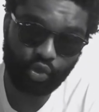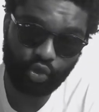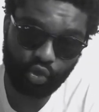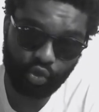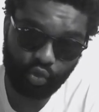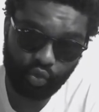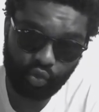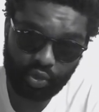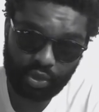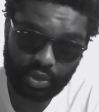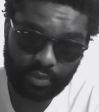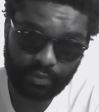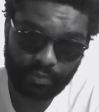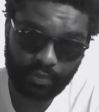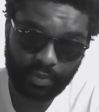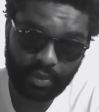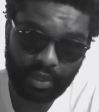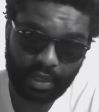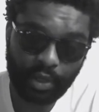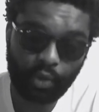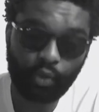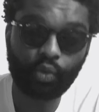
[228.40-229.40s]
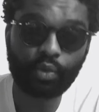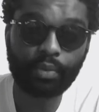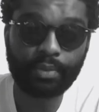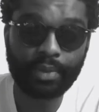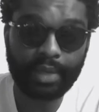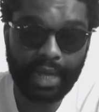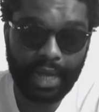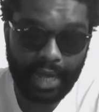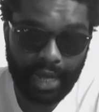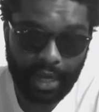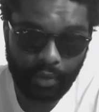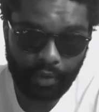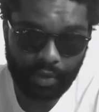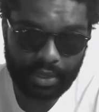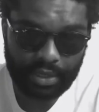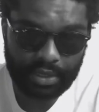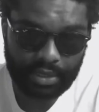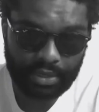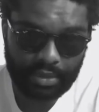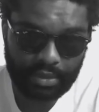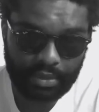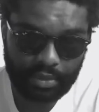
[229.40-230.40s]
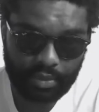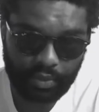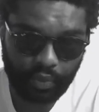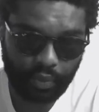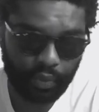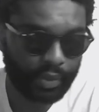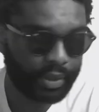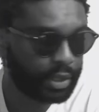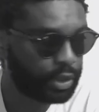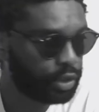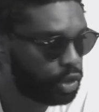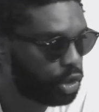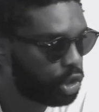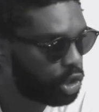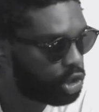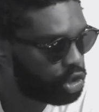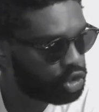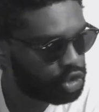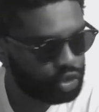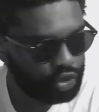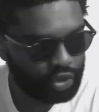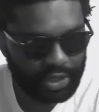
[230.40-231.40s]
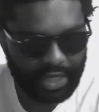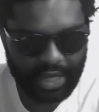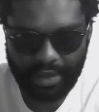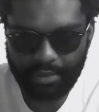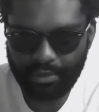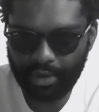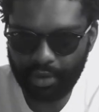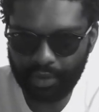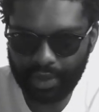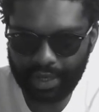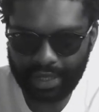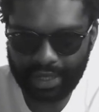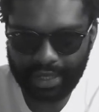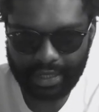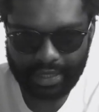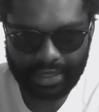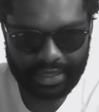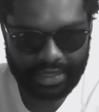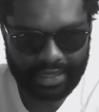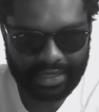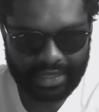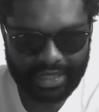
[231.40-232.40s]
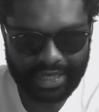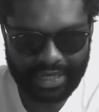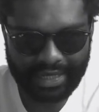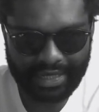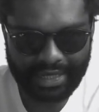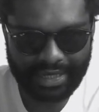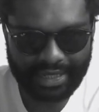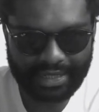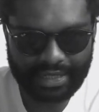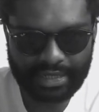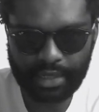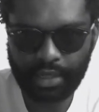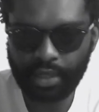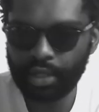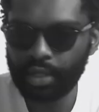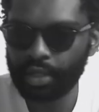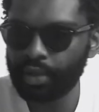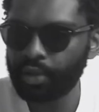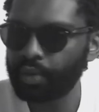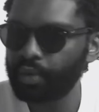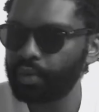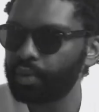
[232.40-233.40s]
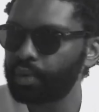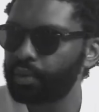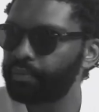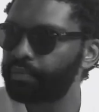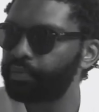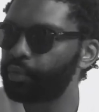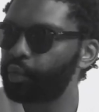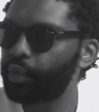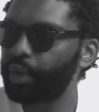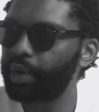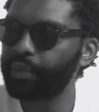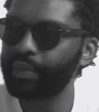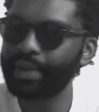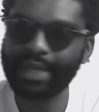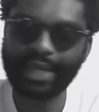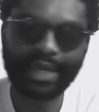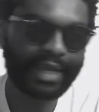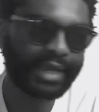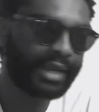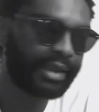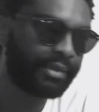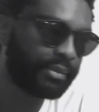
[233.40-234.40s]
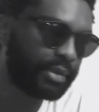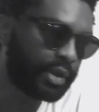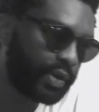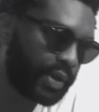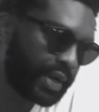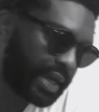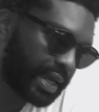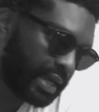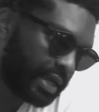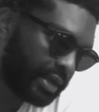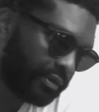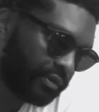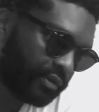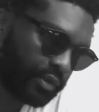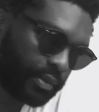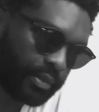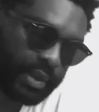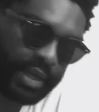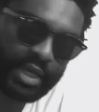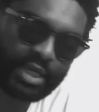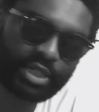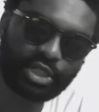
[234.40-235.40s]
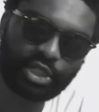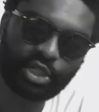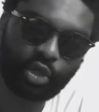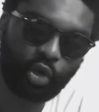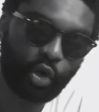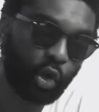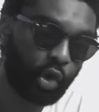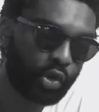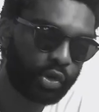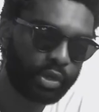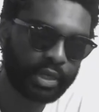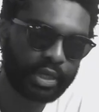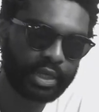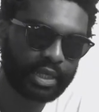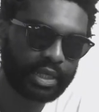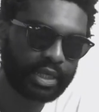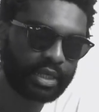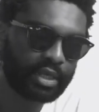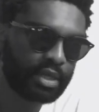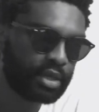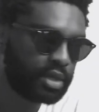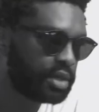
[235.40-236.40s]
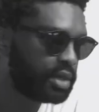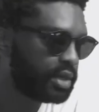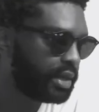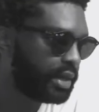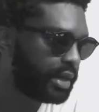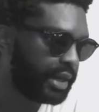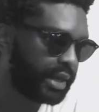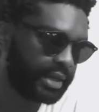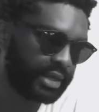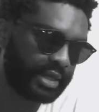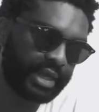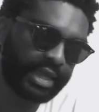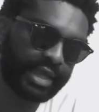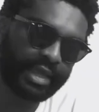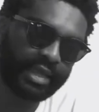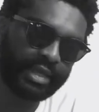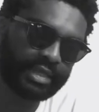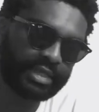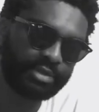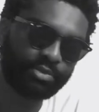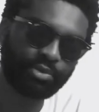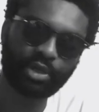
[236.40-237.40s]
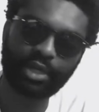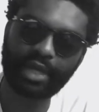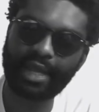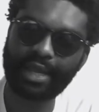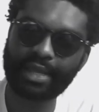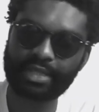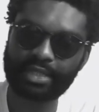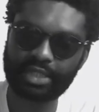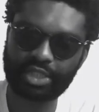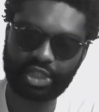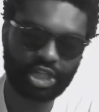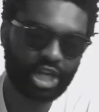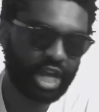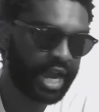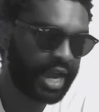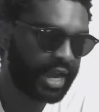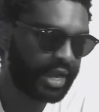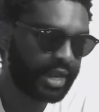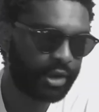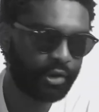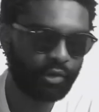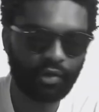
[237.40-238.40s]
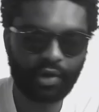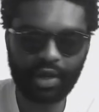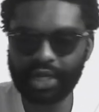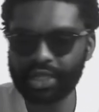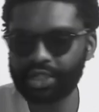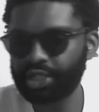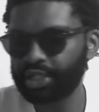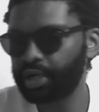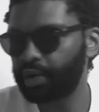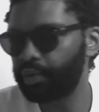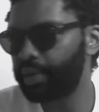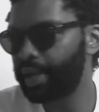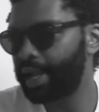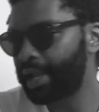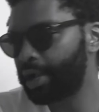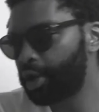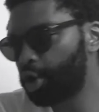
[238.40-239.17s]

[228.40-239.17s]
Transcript: use, it will be ours. We will not use the American internet where we get American information only and they demonizing China and Russia. We are